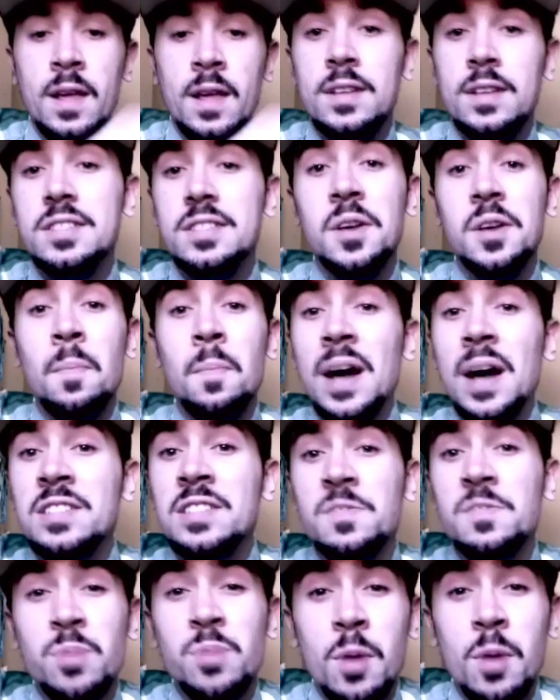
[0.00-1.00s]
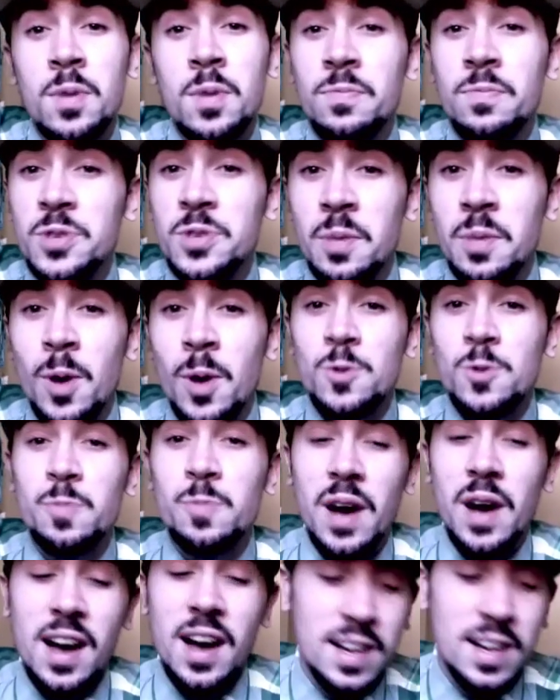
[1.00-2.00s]
See, a massive problem for the most
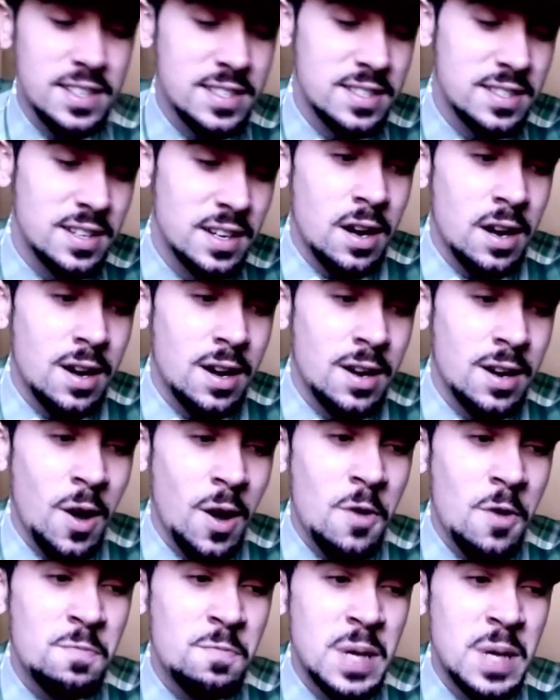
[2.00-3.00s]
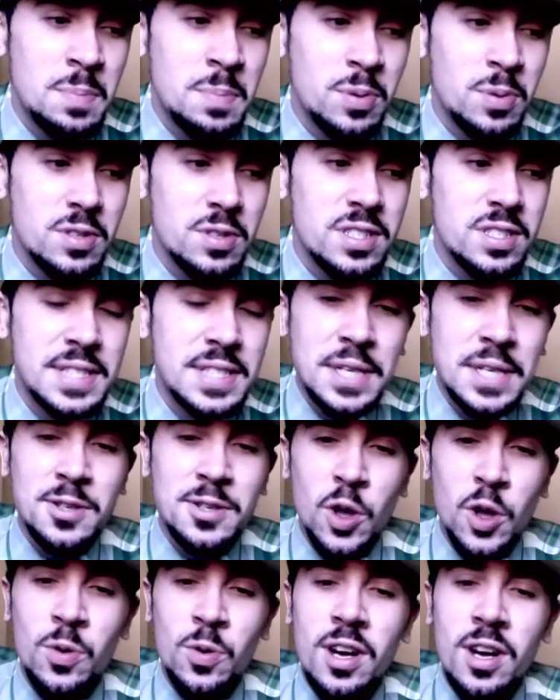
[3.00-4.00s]
part is that a lot of people still
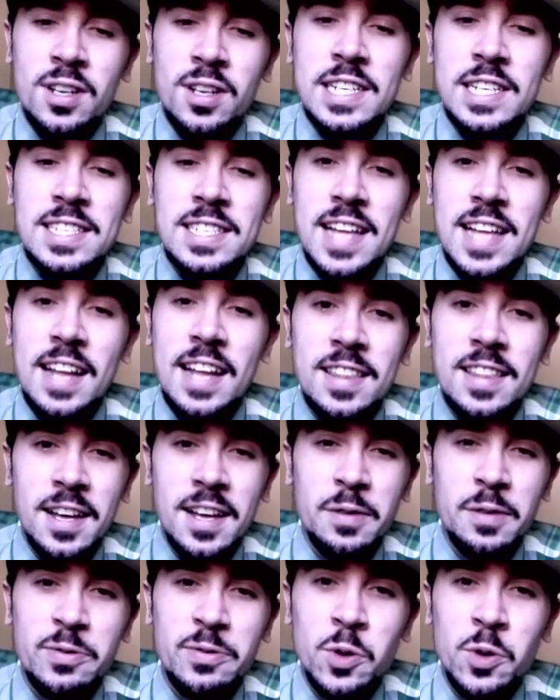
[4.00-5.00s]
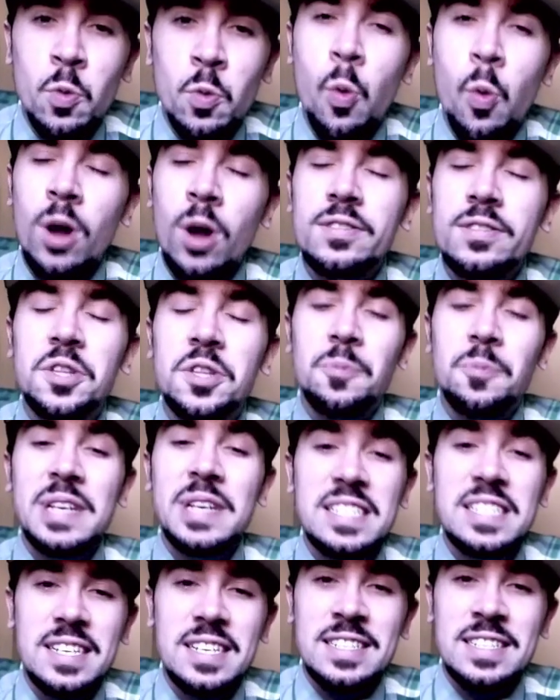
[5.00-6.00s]
don't understand that if you want to
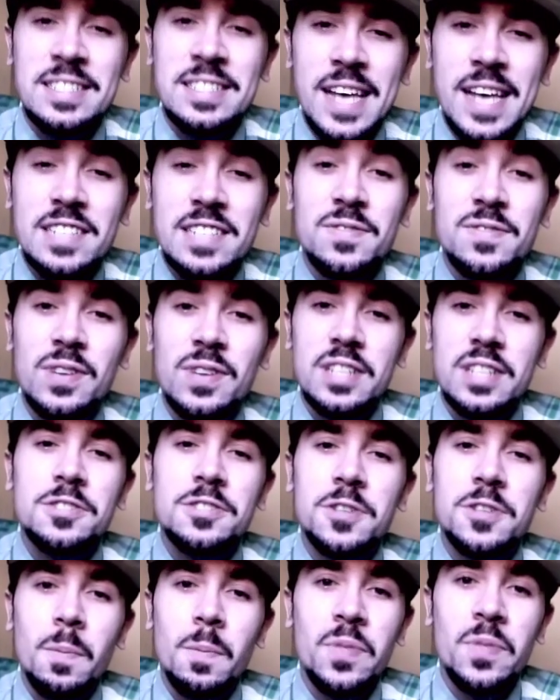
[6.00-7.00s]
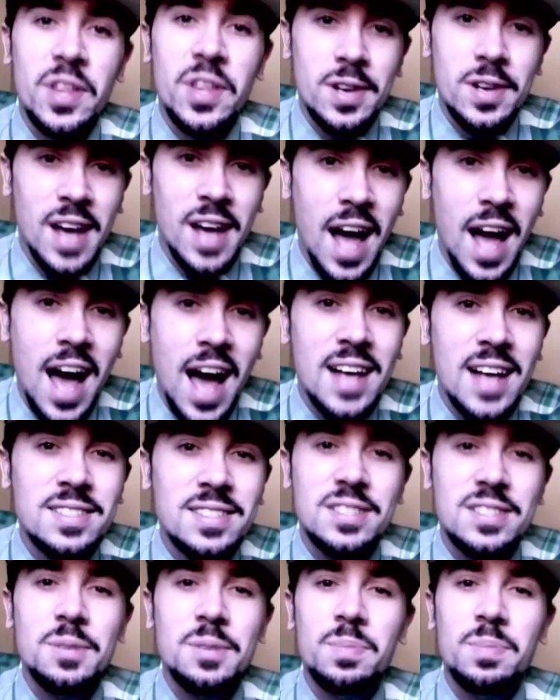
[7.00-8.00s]
be successful in something, it
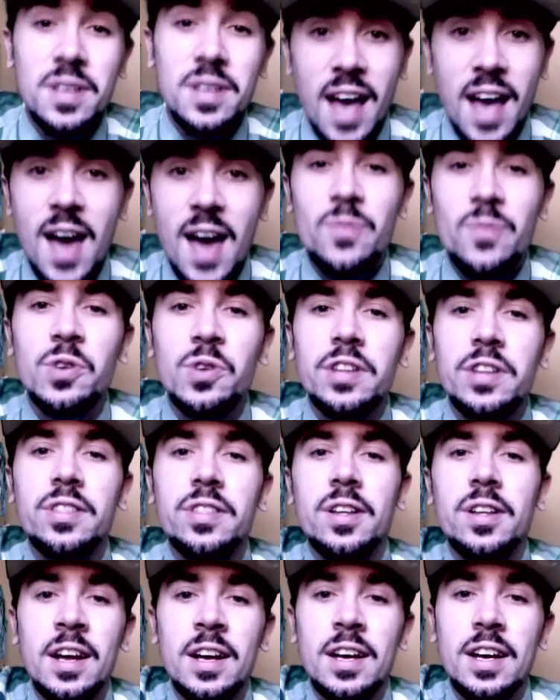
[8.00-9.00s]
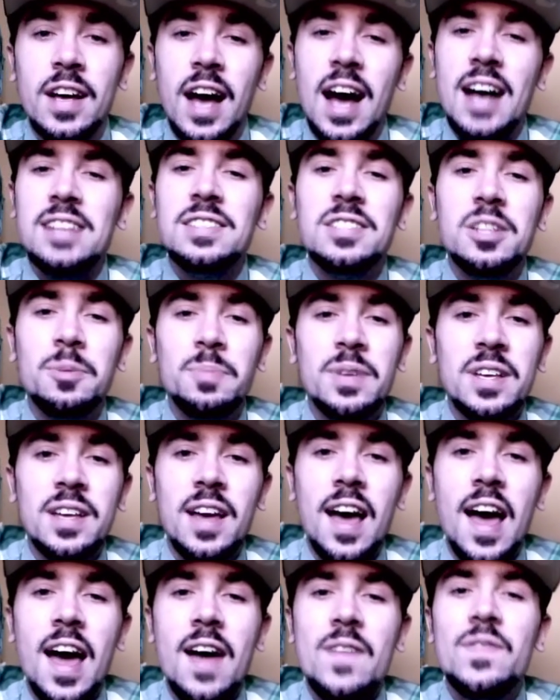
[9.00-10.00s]
has to be everything. It has to
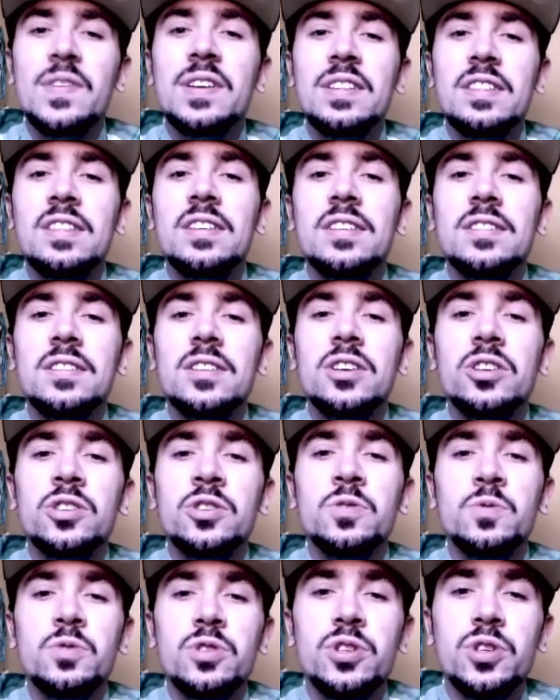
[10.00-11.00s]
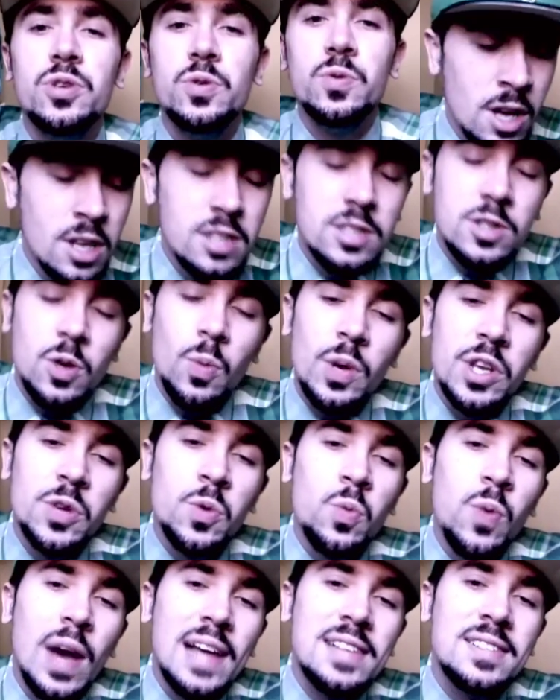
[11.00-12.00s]
be everything that you do. So when
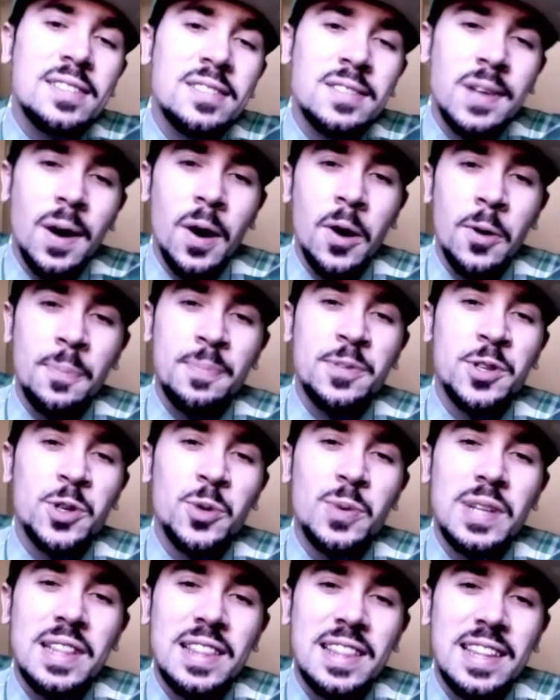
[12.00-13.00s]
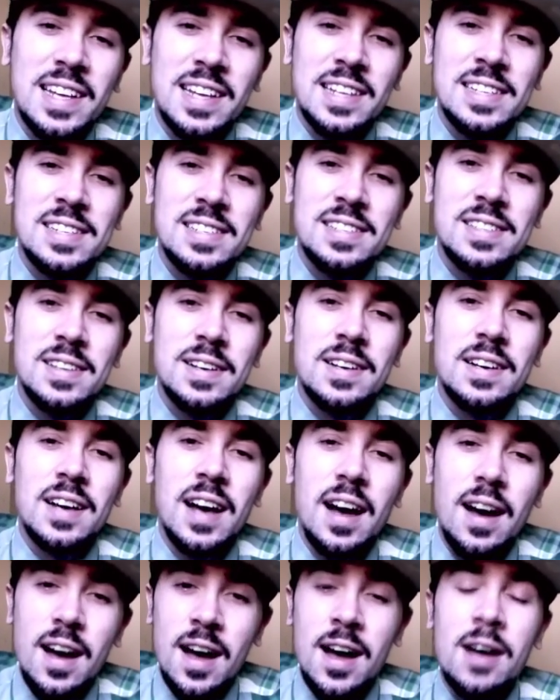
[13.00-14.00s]
you waste time doing things that
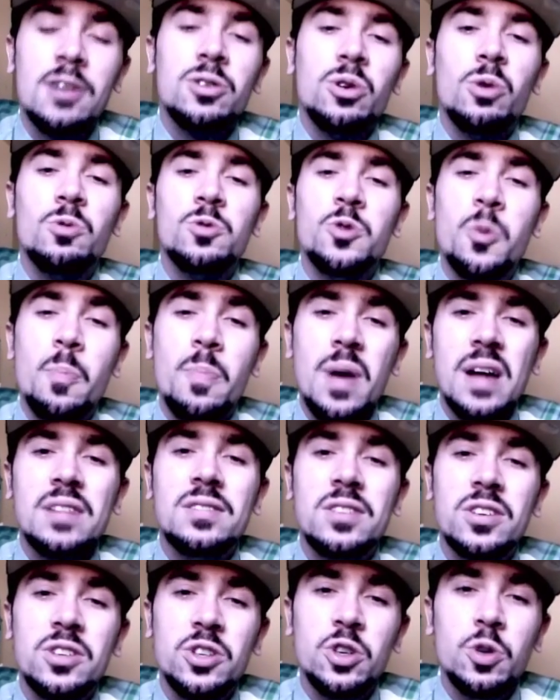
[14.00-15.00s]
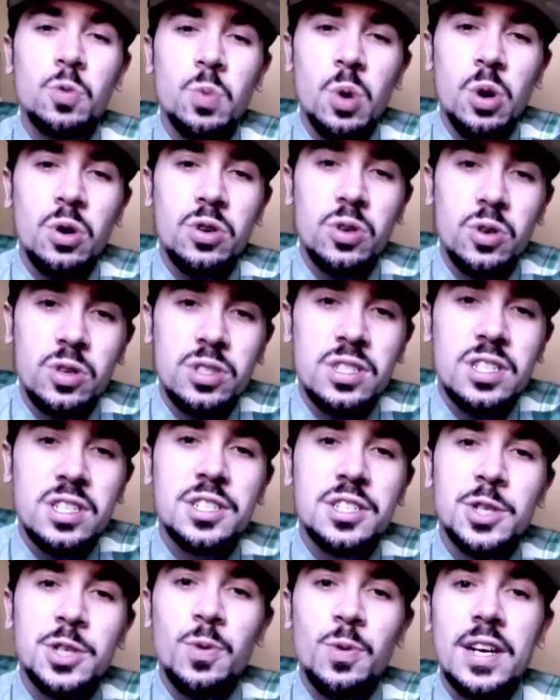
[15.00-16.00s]
aren't going to better you or your
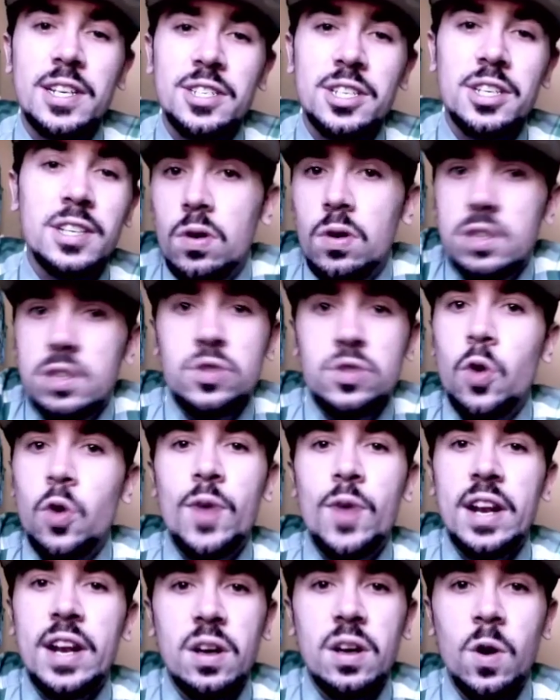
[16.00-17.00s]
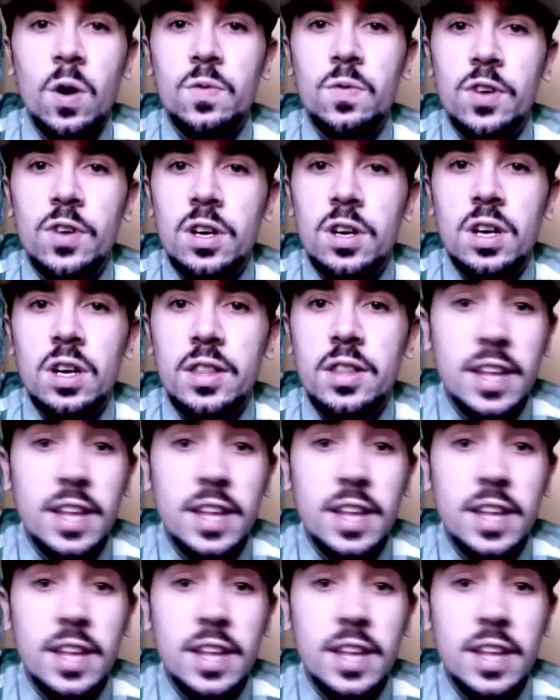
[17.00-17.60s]
situation, it's already over.